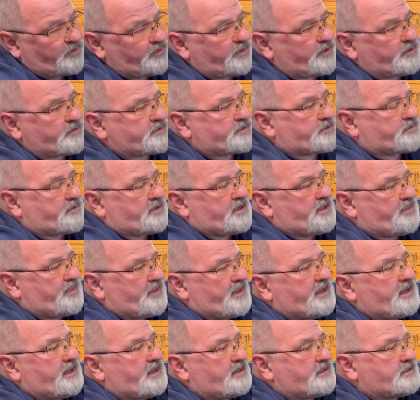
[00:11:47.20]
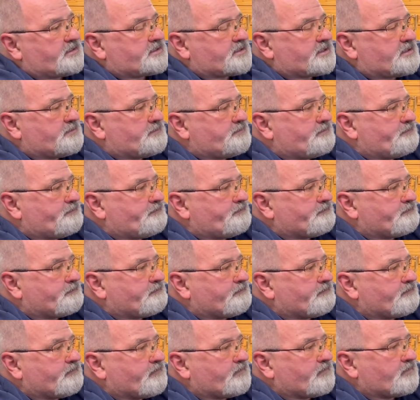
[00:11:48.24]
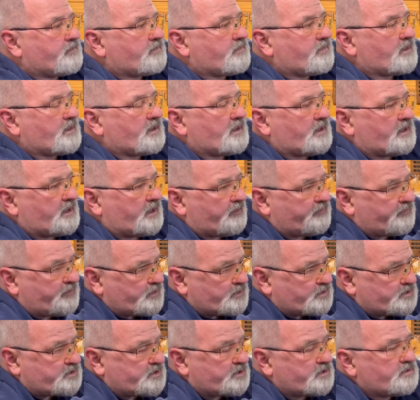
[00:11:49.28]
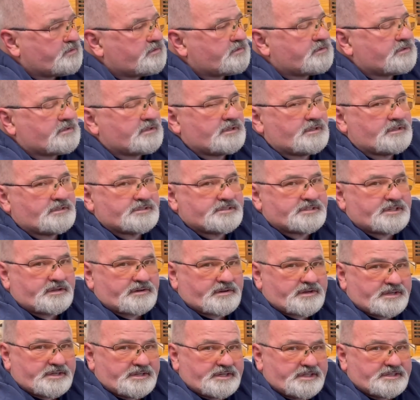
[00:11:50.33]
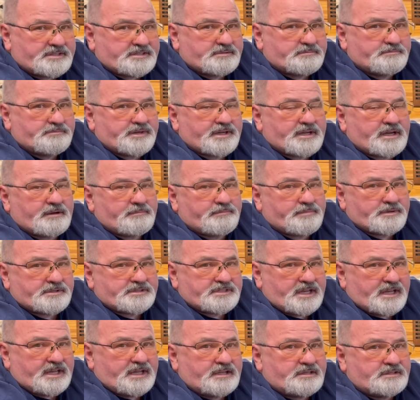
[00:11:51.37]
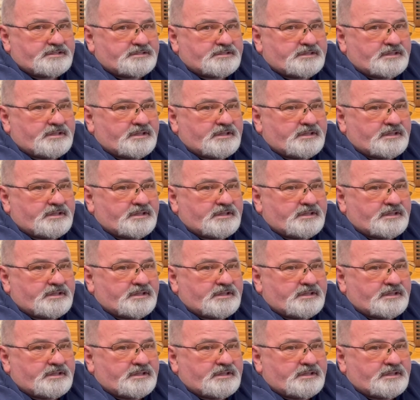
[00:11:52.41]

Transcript: those 3 things, if you shoot and you see your condition pick up or change,